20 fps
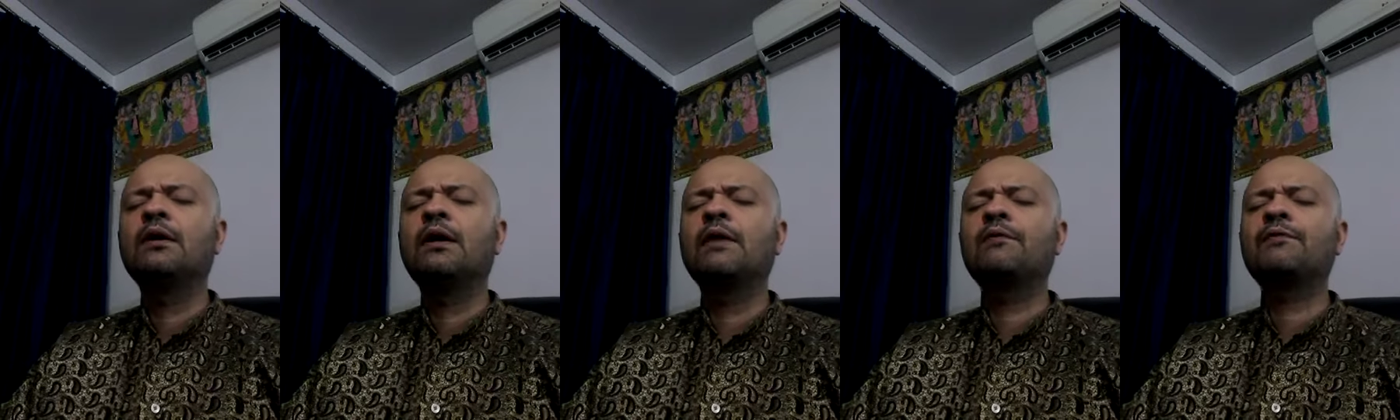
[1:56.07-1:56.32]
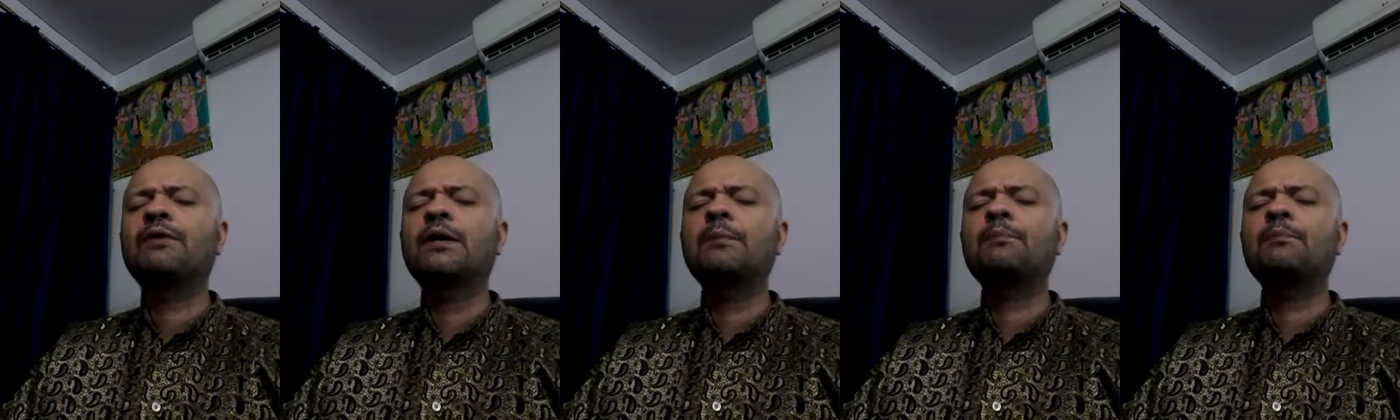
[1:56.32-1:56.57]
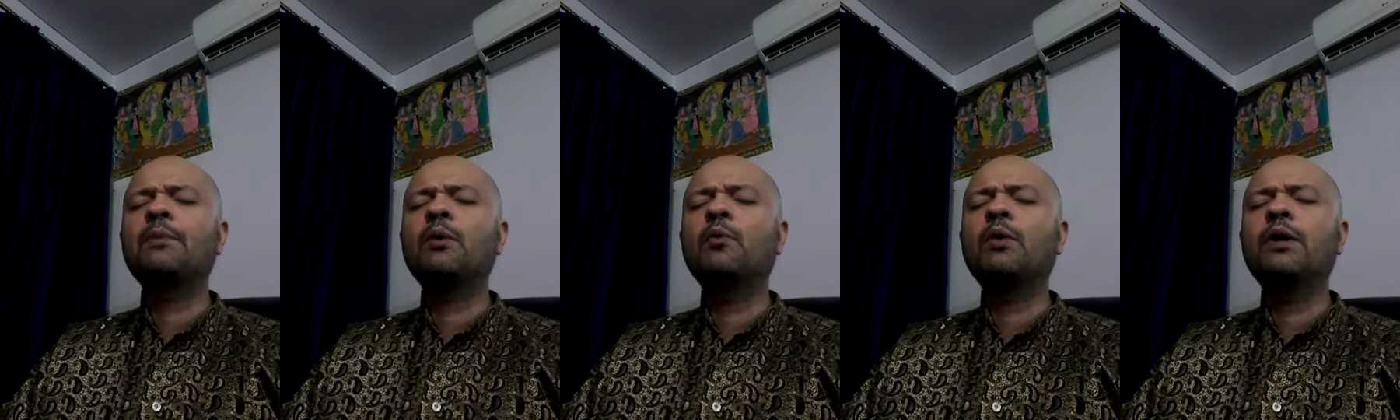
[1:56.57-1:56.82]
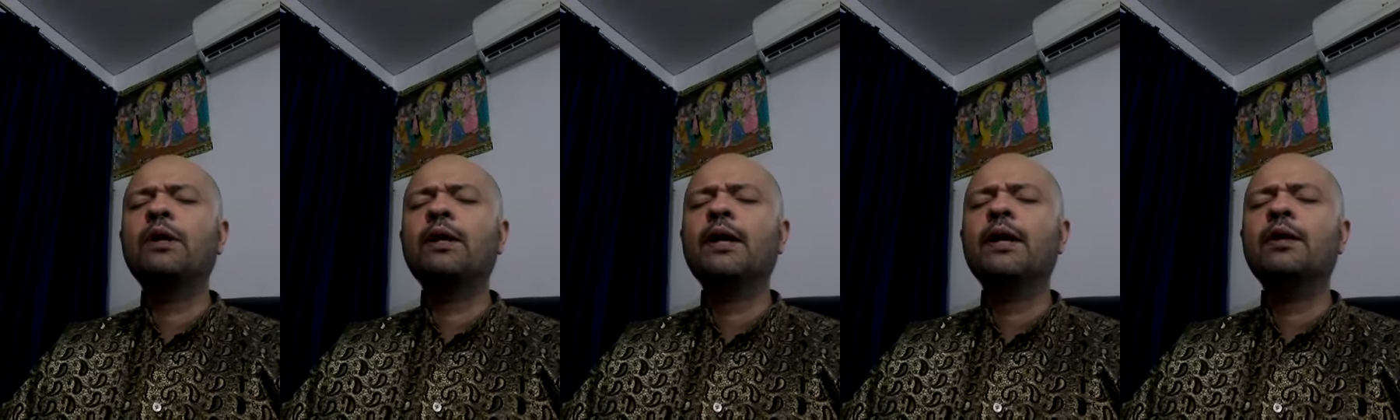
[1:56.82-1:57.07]
I've kept my
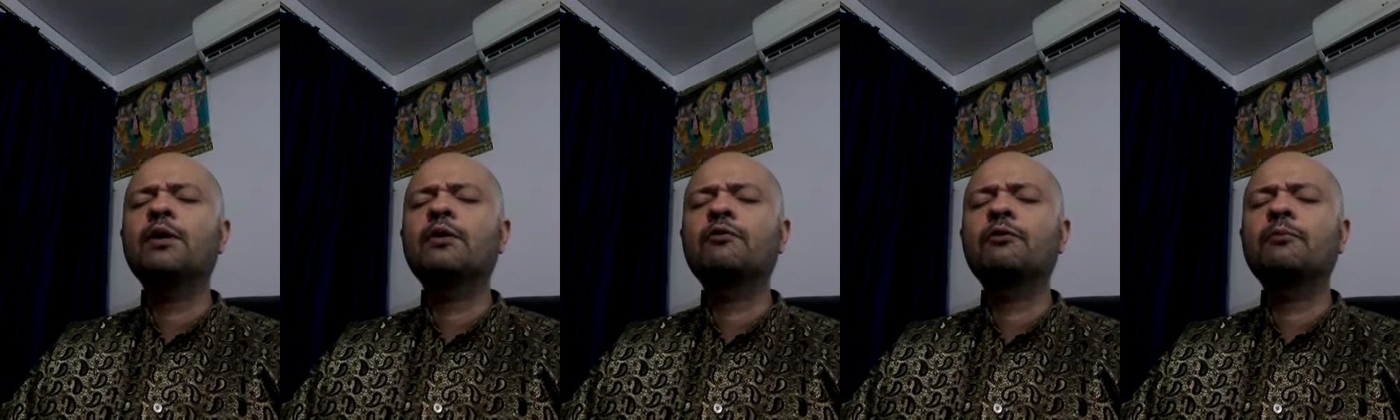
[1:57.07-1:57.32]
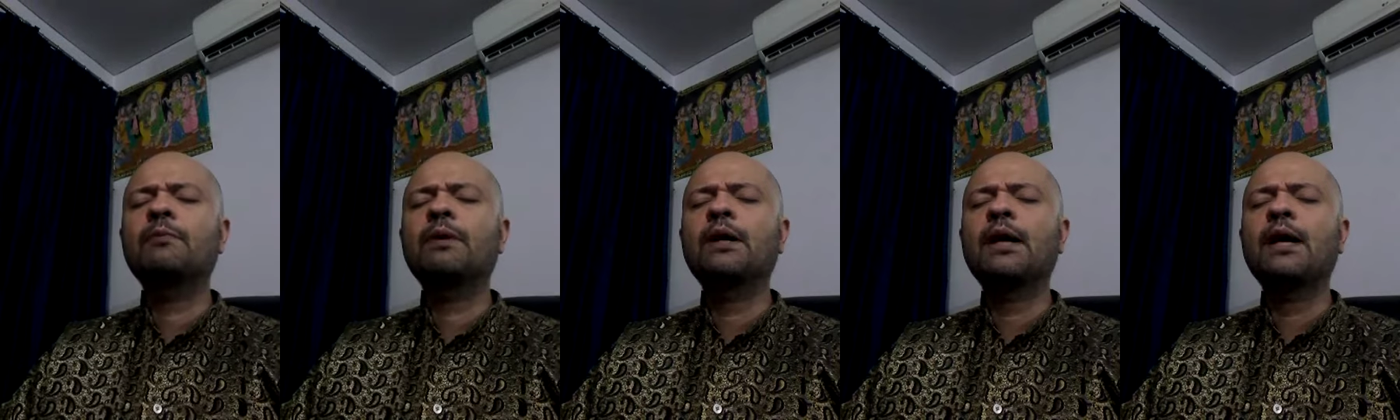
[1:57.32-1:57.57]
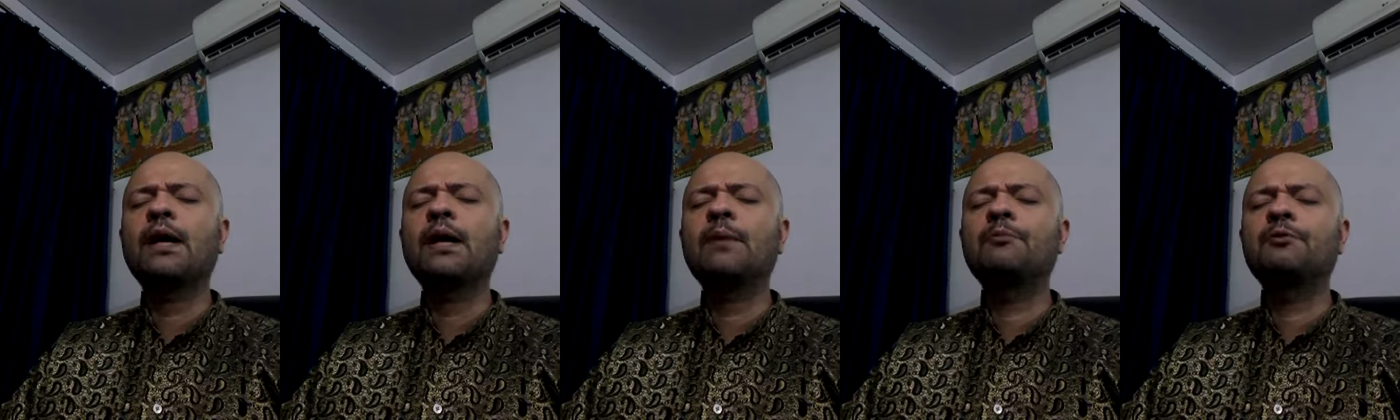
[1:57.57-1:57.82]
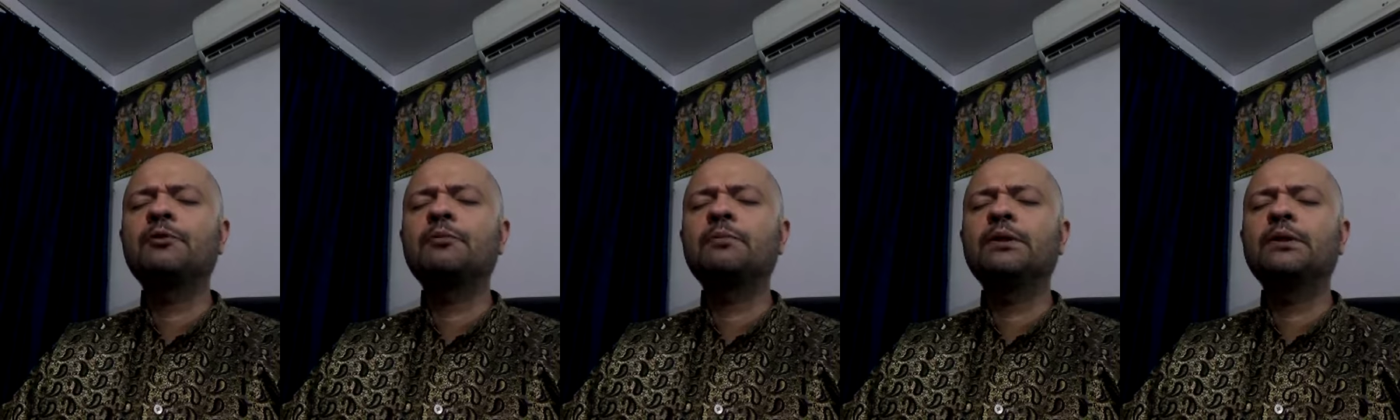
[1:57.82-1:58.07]
one hand over my
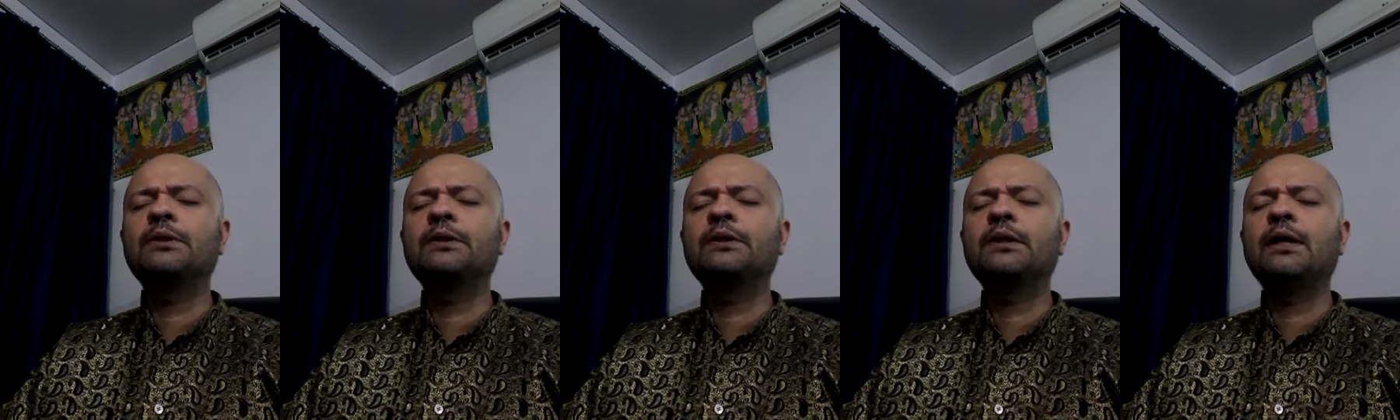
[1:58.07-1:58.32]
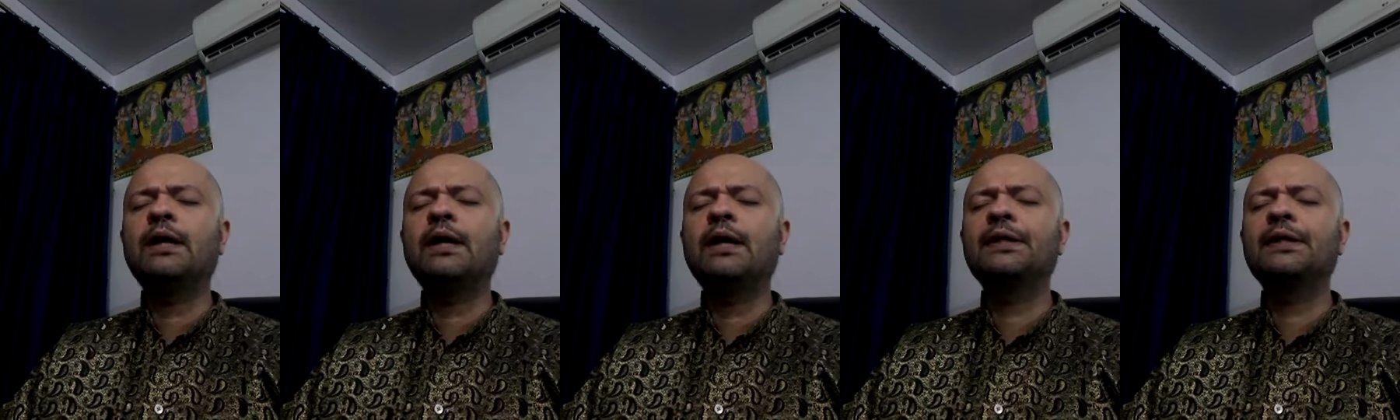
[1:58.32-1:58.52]
abdomen.